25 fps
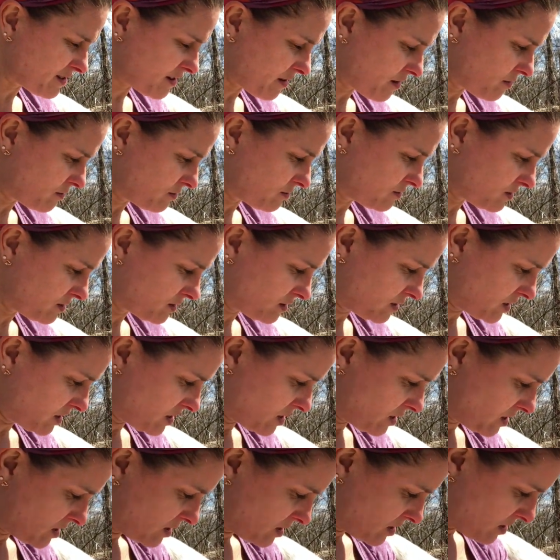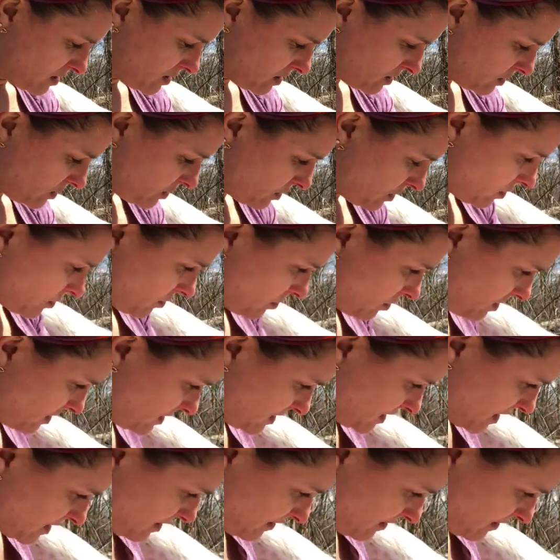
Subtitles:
so she earns